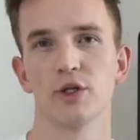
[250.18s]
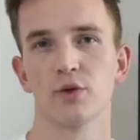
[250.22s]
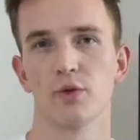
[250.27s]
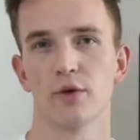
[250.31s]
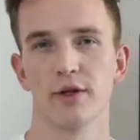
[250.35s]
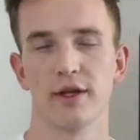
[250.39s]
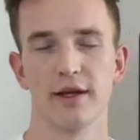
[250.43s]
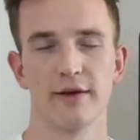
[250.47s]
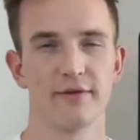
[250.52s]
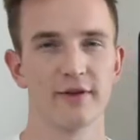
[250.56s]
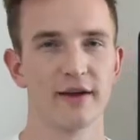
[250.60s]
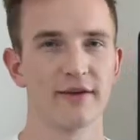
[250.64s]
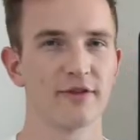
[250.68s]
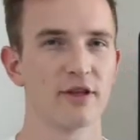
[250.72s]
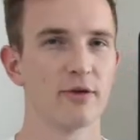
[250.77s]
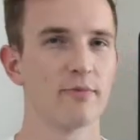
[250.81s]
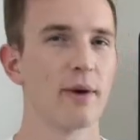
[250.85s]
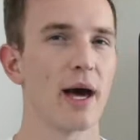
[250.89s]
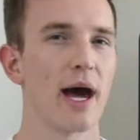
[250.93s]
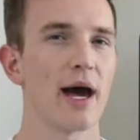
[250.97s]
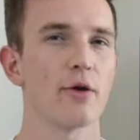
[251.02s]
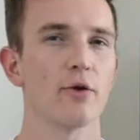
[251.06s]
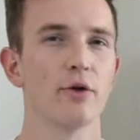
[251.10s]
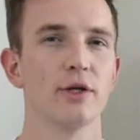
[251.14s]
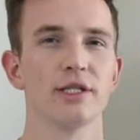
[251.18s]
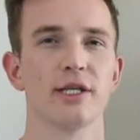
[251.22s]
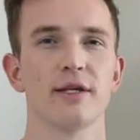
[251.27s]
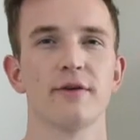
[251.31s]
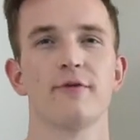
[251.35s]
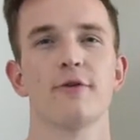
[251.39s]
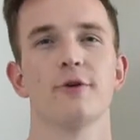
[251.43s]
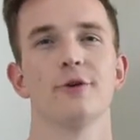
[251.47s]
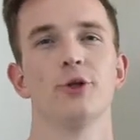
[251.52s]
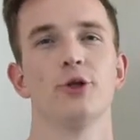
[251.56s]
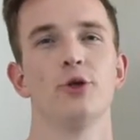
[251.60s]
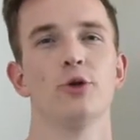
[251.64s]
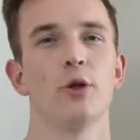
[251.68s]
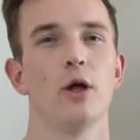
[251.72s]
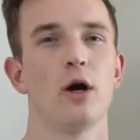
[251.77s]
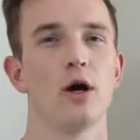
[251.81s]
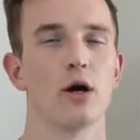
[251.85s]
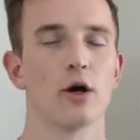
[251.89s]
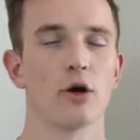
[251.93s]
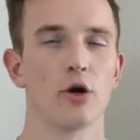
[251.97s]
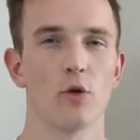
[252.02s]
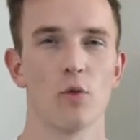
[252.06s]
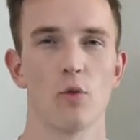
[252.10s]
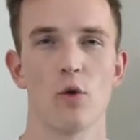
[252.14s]
where they've left the batteries in for too
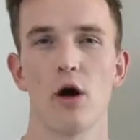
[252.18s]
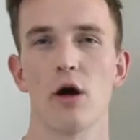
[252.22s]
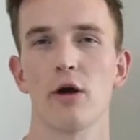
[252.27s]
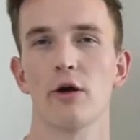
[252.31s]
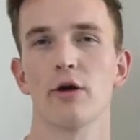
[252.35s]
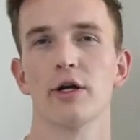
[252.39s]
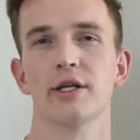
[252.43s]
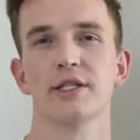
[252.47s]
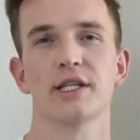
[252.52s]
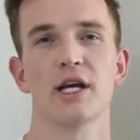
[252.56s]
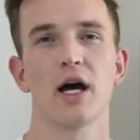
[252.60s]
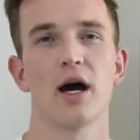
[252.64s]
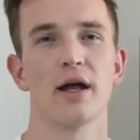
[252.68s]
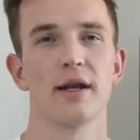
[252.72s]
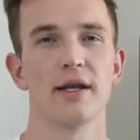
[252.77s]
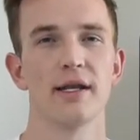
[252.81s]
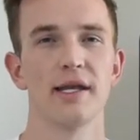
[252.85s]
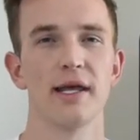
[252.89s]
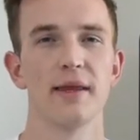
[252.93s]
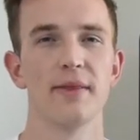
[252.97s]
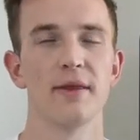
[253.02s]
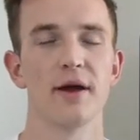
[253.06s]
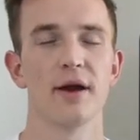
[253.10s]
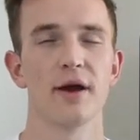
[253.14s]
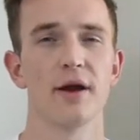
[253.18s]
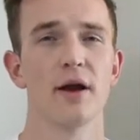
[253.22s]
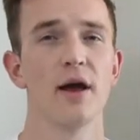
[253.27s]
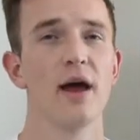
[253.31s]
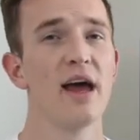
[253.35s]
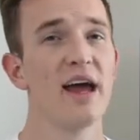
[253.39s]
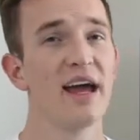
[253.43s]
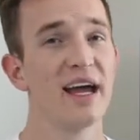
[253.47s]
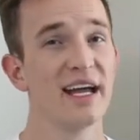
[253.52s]
long or water has gotten in there,